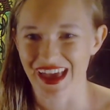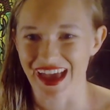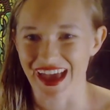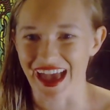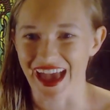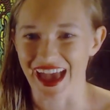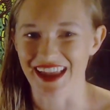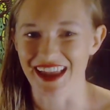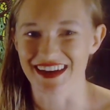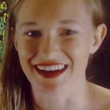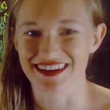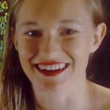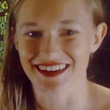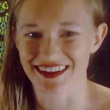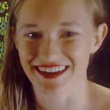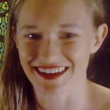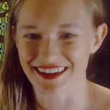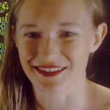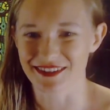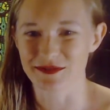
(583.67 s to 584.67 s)
And
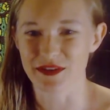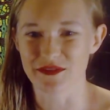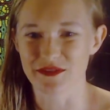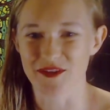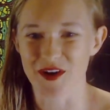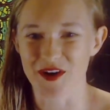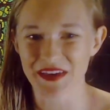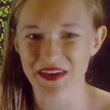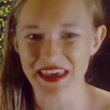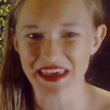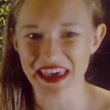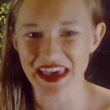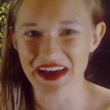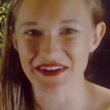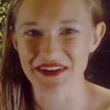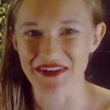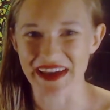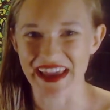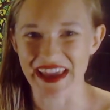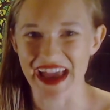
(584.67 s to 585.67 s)
we've got
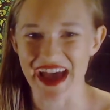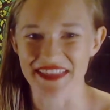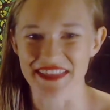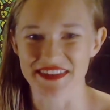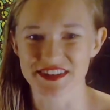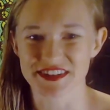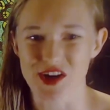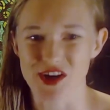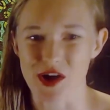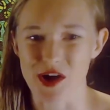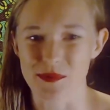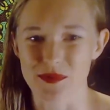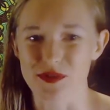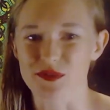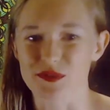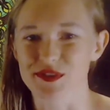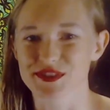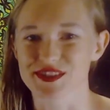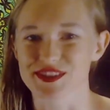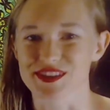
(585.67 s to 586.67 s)
Kiwi at the top
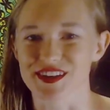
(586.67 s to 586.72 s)
also.